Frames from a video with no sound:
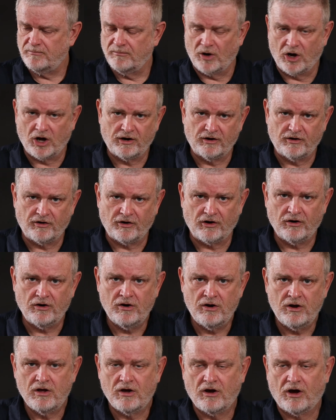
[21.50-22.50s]
monitor
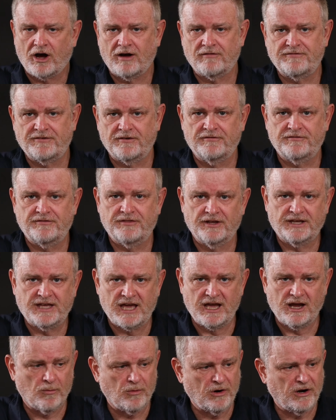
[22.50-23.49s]
off of the
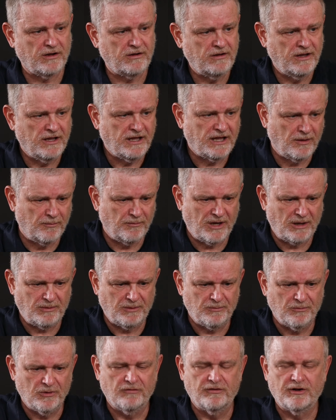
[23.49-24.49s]
camera and maybe
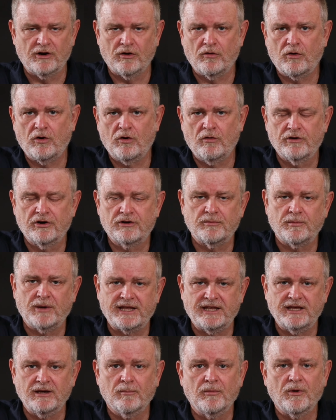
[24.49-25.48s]
move it over to my
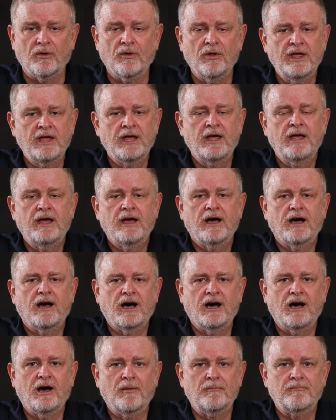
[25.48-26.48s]
gimbal.
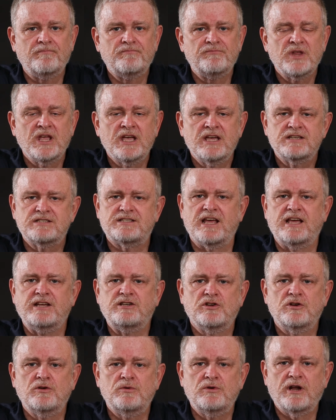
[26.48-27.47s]
Stay
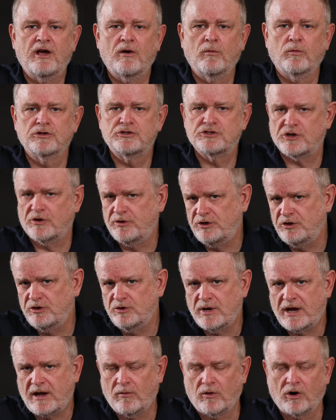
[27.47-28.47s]
tuned and we'll show you
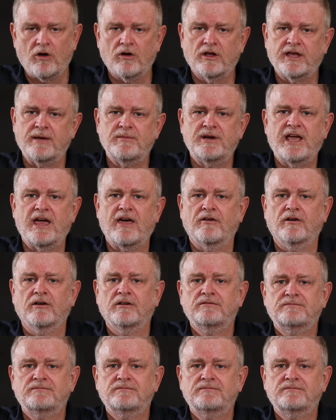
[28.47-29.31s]
how it all came together.